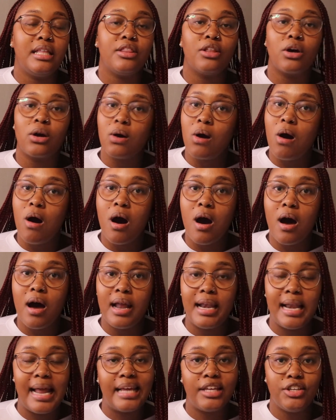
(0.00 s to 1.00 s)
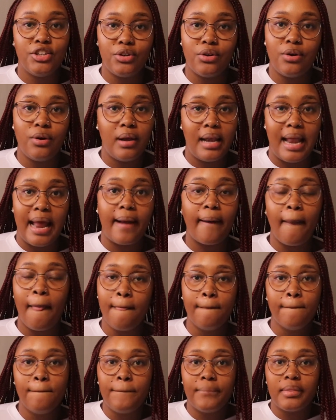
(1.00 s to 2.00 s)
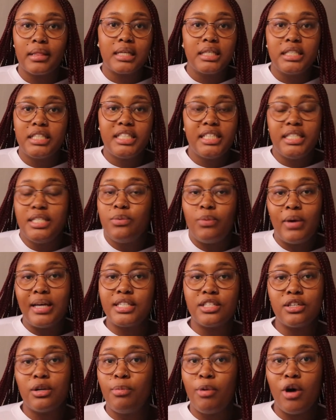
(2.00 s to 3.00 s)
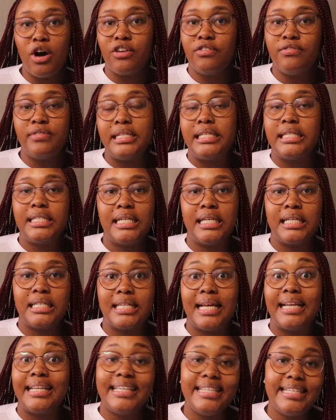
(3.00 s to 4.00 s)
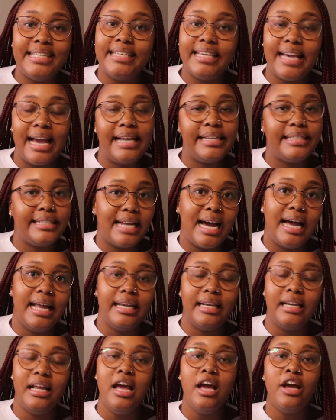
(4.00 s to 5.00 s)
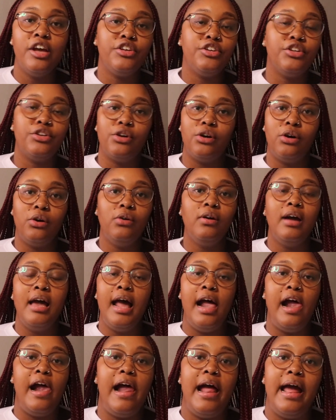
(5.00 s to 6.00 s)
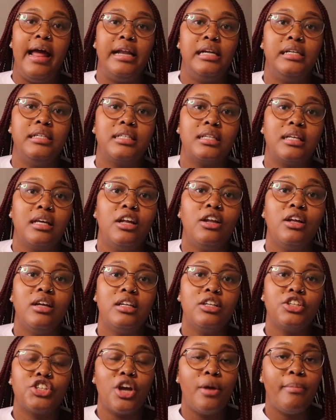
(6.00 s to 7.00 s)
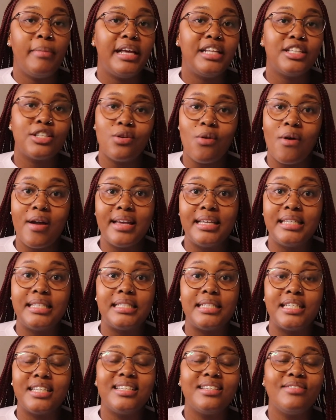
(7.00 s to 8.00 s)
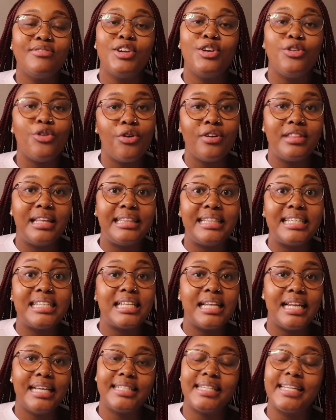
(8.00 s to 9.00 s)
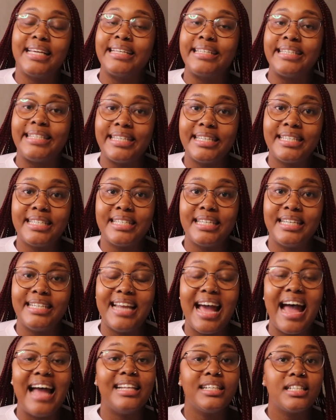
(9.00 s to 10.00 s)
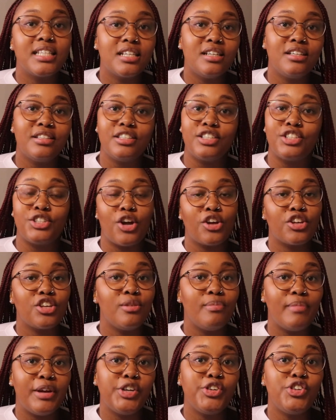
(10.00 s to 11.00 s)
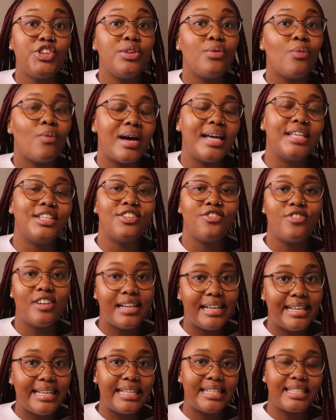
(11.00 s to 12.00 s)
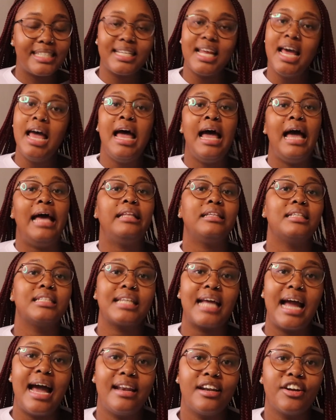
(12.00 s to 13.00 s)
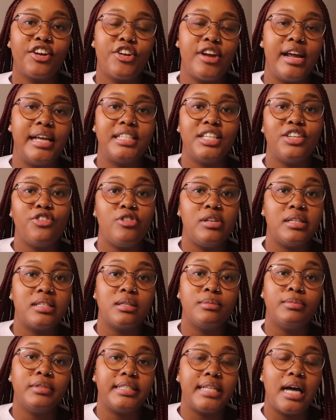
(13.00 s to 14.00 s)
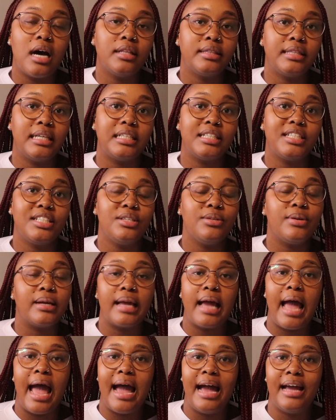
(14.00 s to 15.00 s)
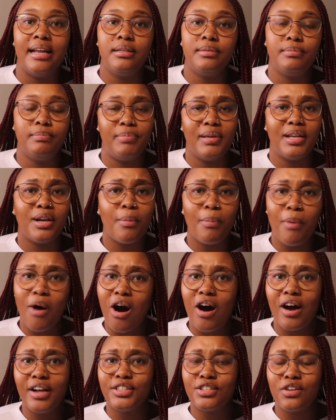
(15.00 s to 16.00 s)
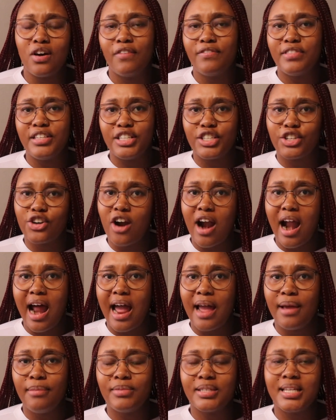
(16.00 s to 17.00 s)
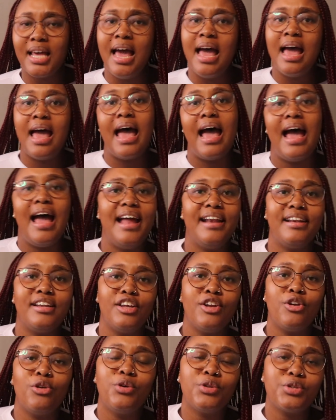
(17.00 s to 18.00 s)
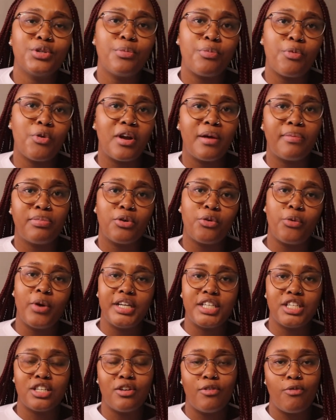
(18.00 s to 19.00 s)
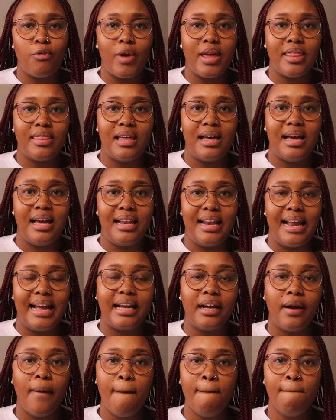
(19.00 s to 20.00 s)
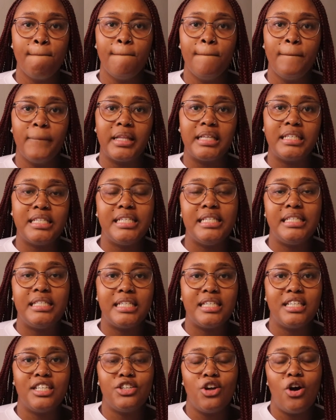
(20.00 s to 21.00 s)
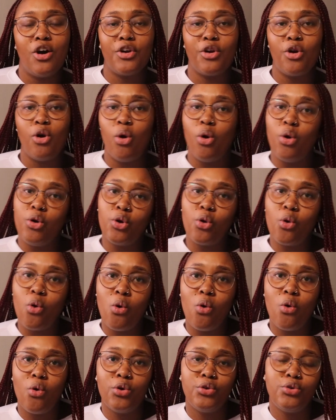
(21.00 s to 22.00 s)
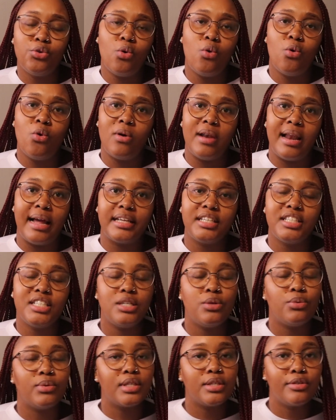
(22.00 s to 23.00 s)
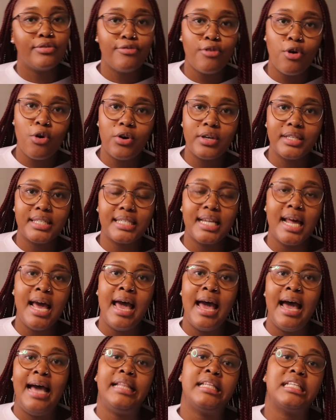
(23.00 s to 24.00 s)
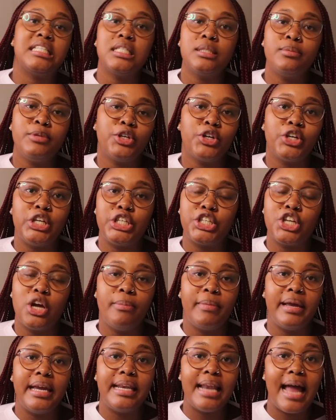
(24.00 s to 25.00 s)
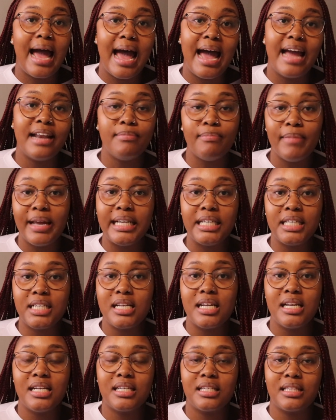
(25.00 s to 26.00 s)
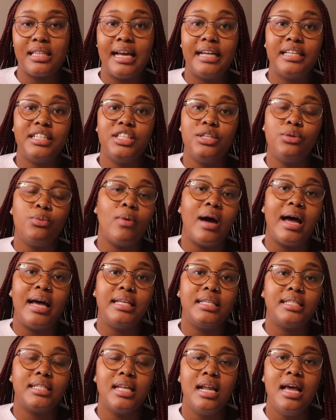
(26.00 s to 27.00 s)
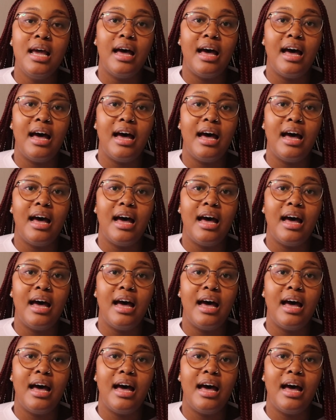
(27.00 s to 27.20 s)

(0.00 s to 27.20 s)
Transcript: in the car, like, you know, like, she wasn't a part of these things that he had done, you know? And Charmaine's lawyers didn't even know that this letter existed until this documentary was released. And this kind of created reasonable doubt that she had been a part of these crimes. And it also brought up the question of whether, like, she did it on her own accord or, like, she was forced. And this is because Charmaine had mentioned that she was